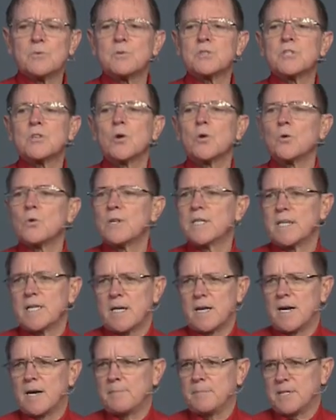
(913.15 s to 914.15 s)
it was totally
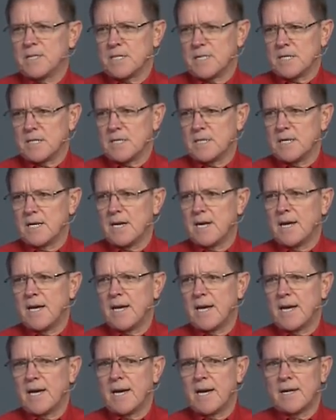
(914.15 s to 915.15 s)
the opposite
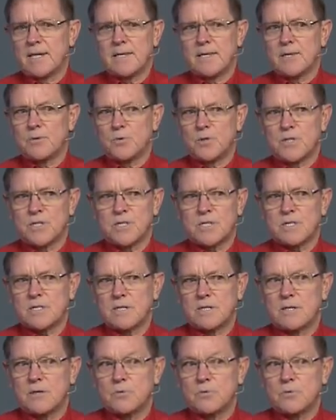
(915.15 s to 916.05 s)
and it was